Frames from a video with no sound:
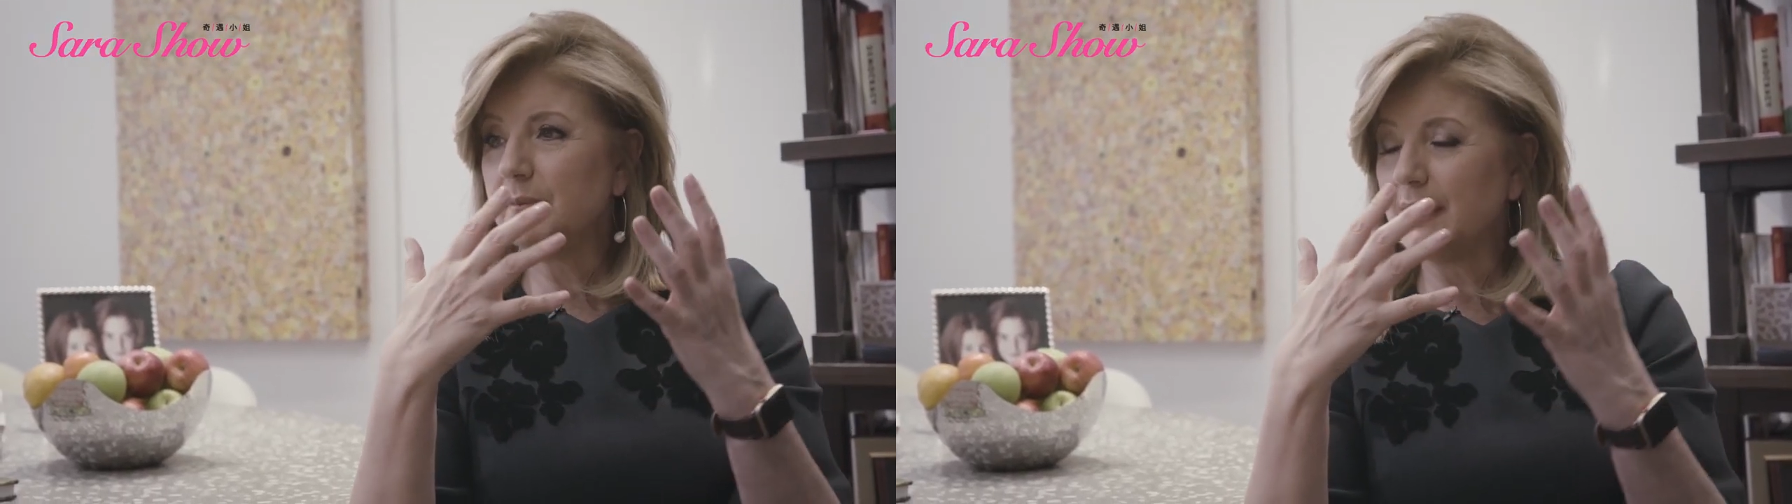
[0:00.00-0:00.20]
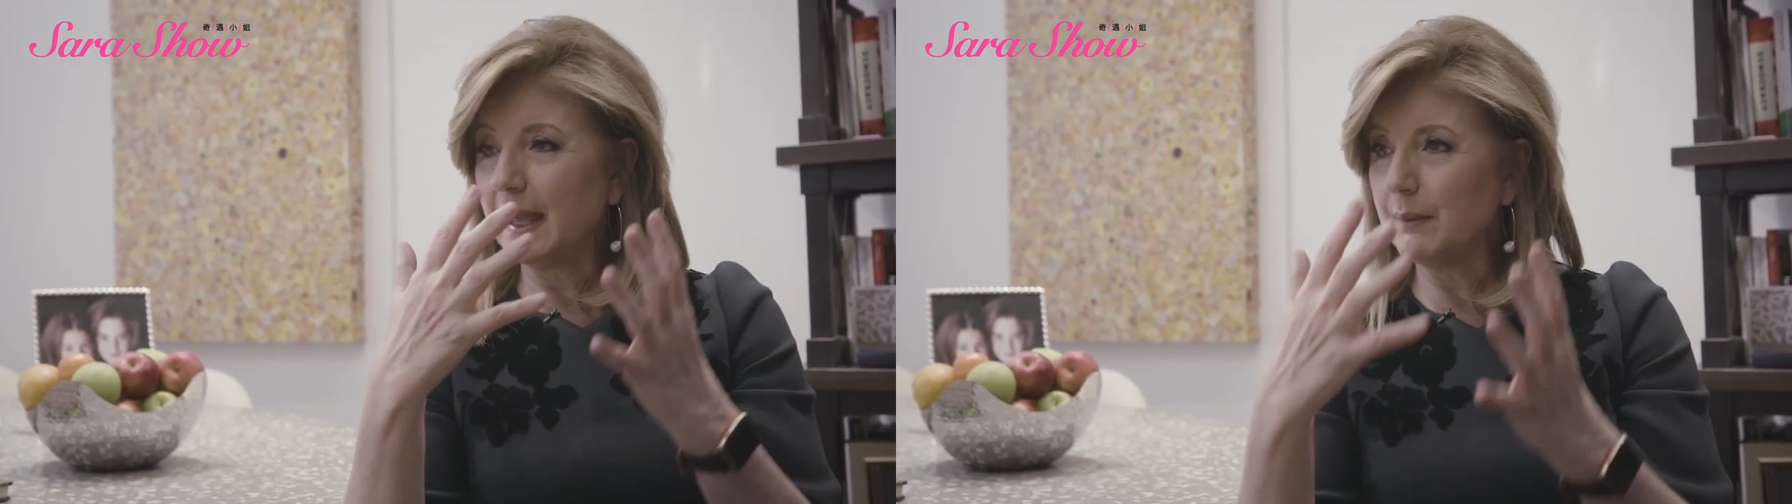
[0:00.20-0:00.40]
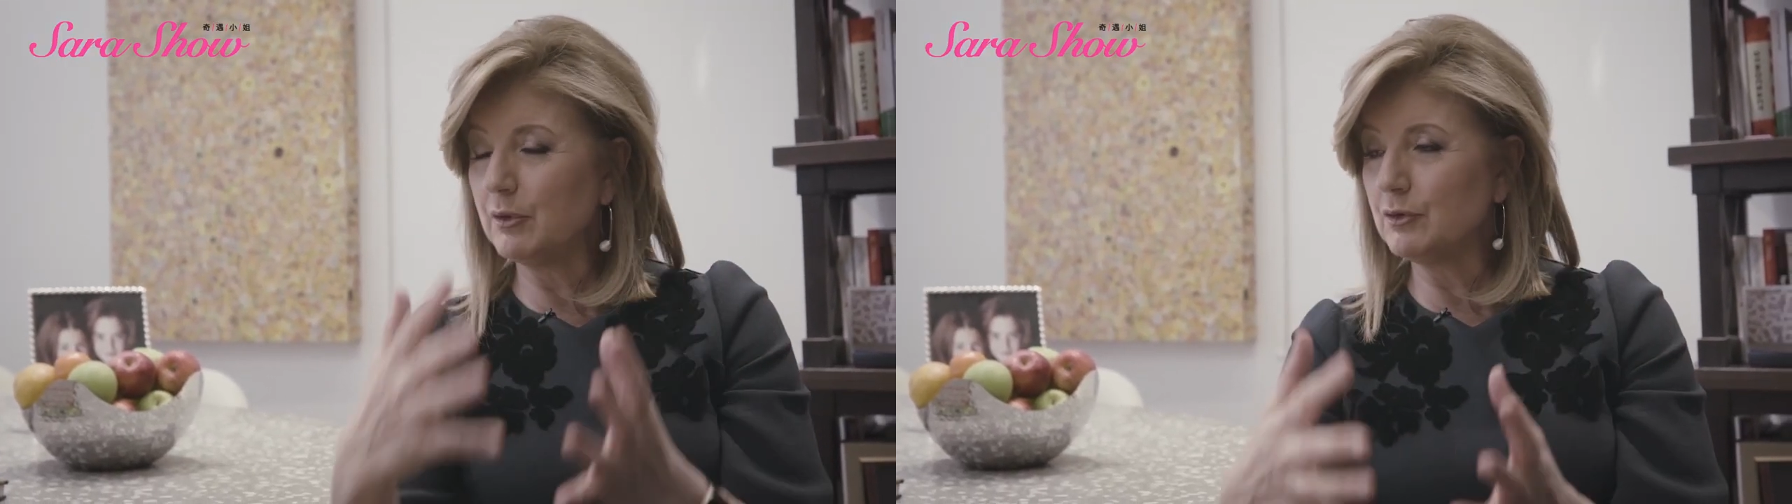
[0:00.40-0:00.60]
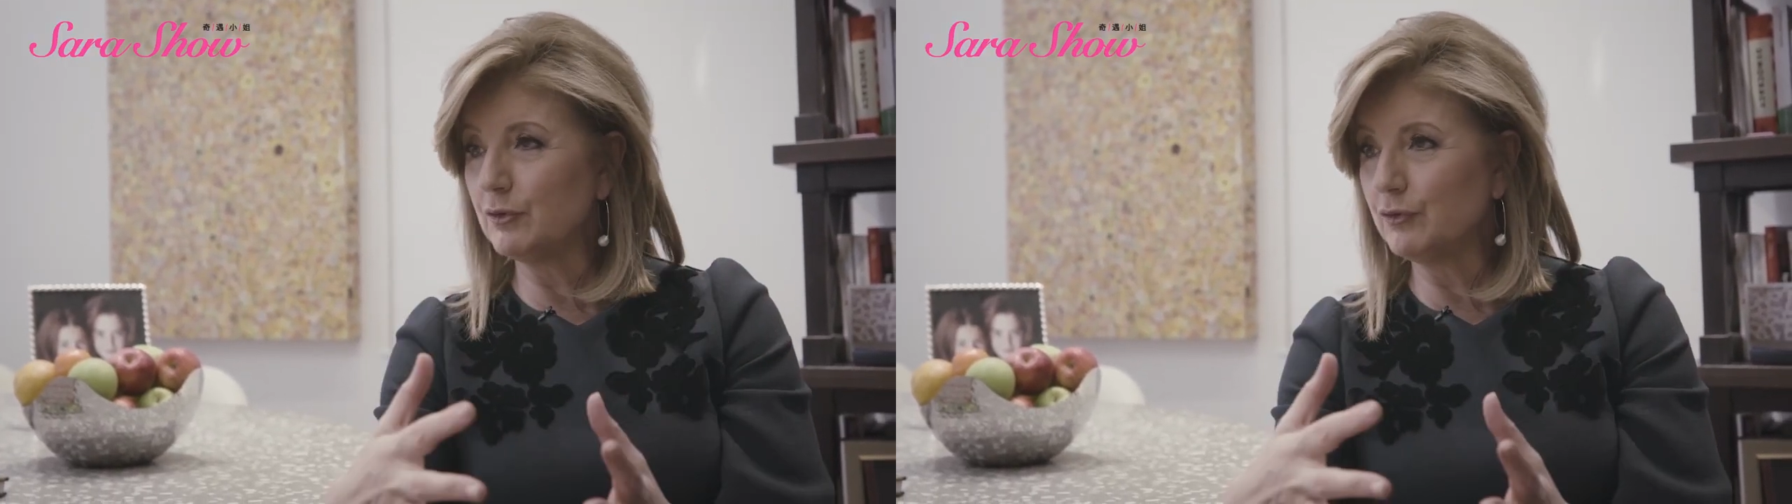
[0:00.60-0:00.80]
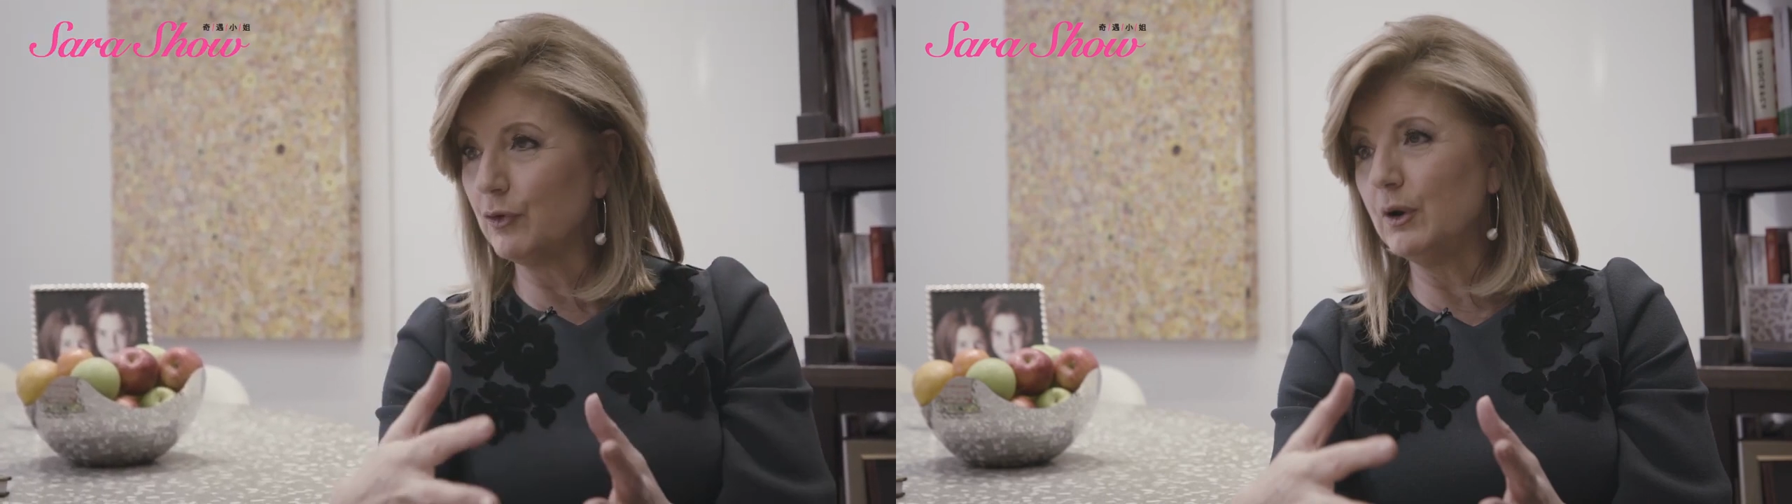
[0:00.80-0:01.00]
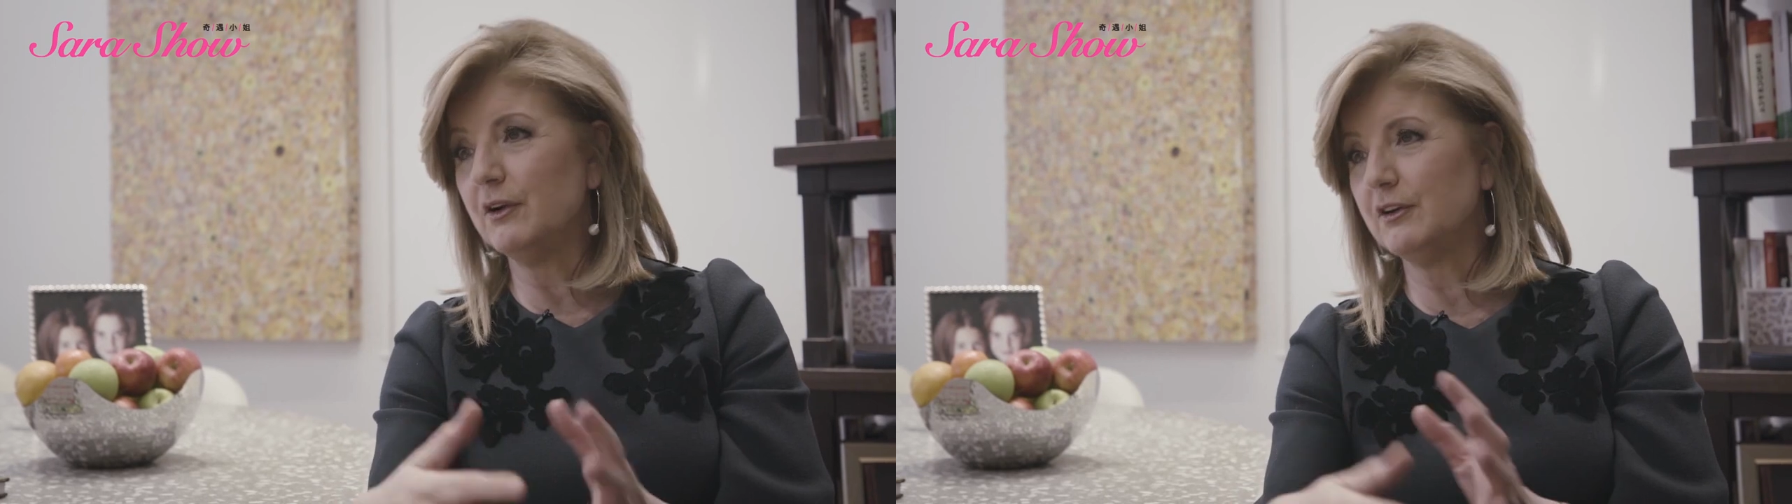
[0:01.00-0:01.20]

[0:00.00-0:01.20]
be able to fully